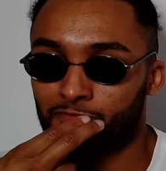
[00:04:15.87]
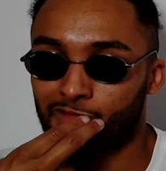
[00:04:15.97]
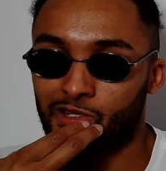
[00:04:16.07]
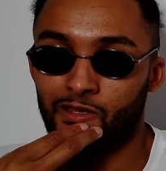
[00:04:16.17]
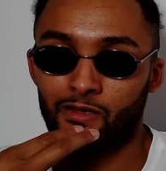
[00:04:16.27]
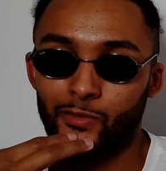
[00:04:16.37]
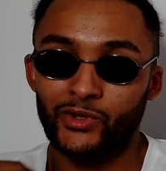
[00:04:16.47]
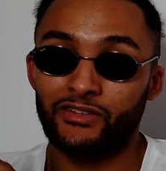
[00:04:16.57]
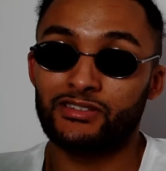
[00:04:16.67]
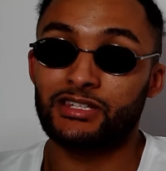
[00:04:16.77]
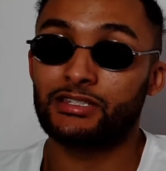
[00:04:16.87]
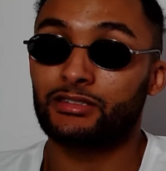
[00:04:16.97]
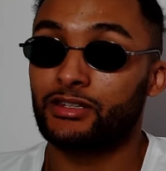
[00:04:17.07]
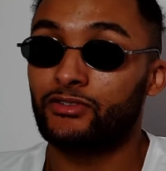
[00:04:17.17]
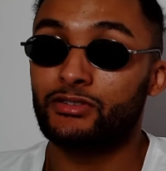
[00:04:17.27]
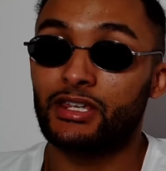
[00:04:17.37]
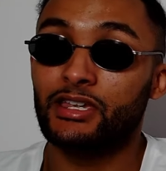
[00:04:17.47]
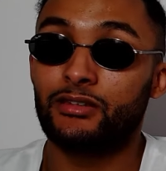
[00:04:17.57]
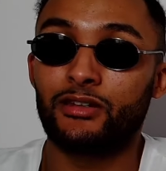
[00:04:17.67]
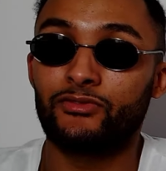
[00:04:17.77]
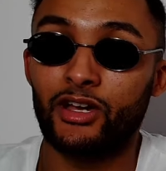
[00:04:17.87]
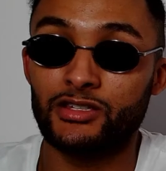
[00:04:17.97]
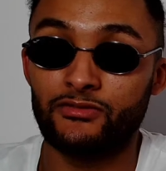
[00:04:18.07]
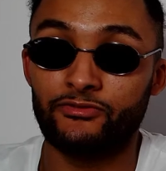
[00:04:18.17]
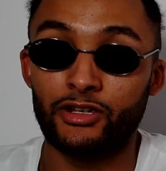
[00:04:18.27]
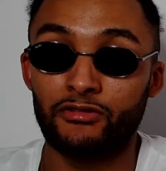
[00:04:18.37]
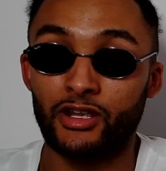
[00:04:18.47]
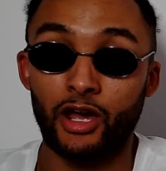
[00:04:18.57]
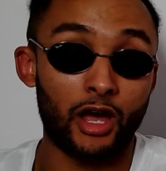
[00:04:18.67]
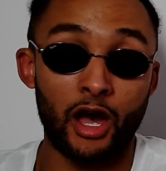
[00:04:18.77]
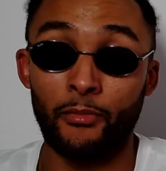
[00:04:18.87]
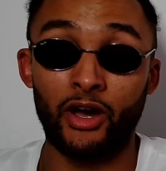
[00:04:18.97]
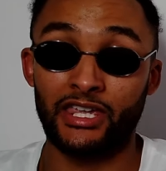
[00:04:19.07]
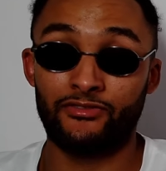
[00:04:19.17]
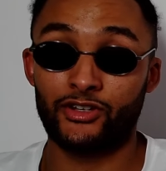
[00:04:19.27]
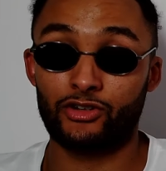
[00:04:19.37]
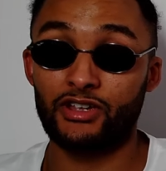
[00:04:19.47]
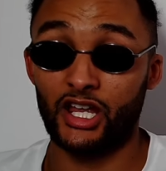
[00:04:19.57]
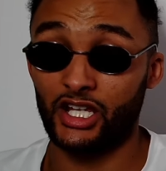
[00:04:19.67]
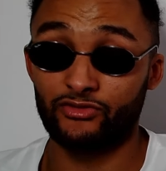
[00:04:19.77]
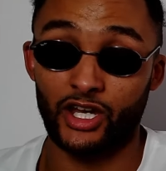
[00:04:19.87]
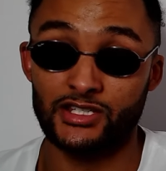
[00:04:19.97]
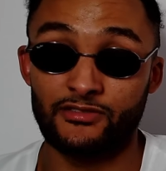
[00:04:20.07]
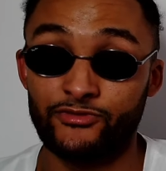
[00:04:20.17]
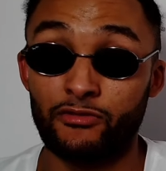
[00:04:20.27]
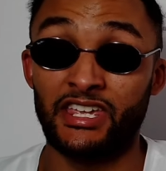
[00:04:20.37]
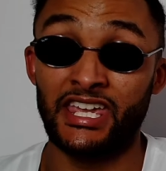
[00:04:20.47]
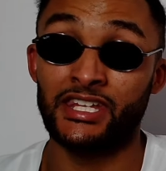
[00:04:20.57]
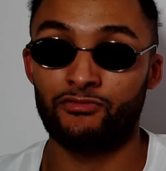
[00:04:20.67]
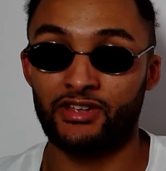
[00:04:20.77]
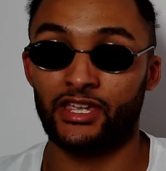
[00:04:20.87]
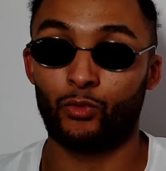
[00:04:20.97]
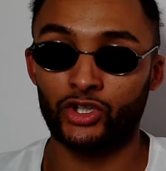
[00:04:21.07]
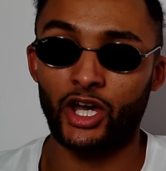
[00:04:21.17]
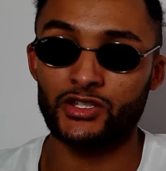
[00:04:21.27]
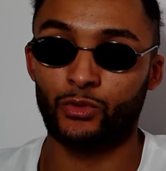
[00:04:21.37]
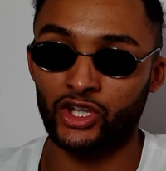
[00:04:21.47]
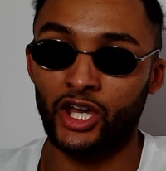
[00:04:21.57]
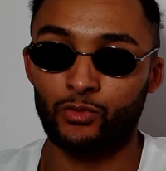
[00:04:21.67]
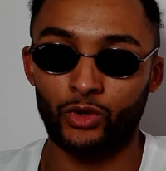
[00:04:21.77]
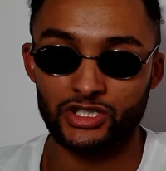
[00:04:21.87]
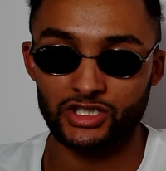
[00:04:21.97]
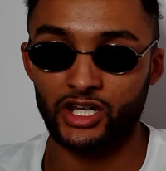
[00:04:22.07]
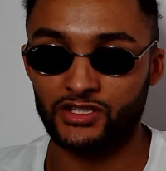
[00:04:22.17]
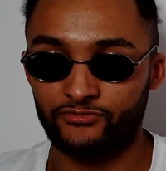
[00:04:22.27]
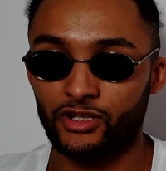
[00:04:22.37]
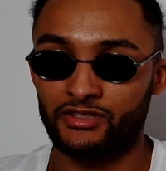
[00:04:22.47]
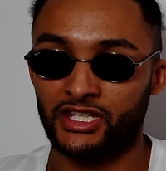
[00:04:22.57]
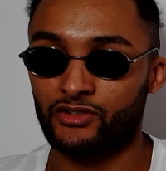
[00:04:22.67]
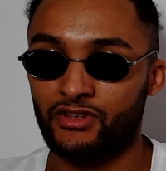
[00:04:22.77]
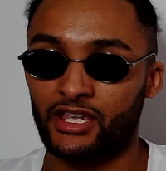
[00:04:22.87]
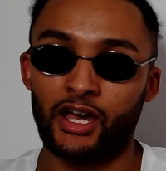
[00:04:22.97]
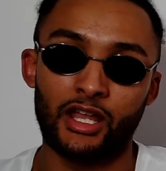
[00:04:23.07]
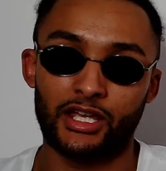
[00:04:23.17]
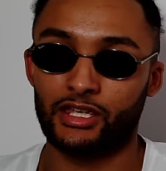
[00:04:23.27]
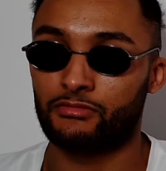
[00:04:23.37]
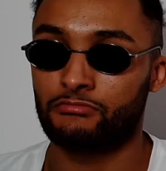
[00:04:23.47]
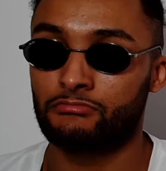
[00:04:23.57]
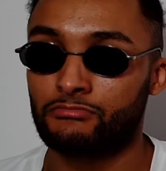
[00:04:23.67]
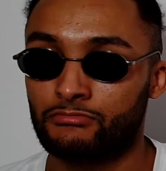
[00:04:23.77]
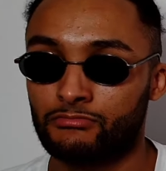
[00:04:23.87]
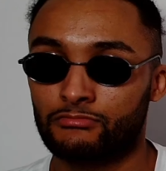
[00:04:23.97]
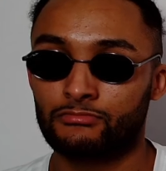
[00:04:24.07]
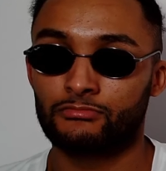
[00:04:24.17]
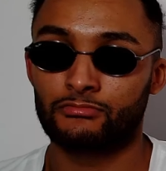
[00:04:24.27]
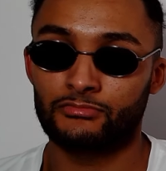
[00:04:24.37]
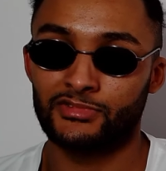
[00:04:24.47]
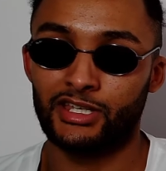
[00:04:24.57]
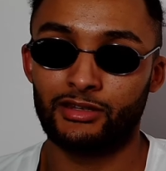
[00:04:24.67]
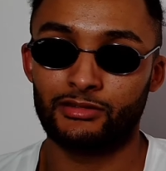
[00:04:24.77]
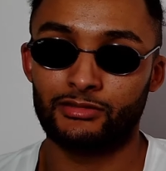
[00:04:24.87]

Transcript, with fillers: Yeah, I'm not even listen. If you say you love Tyson Fury, I, I might even agree. I love Tyson Fury in the ring. When Tyson, when, once Tyson Fury's in the ring, I like it. Yeah,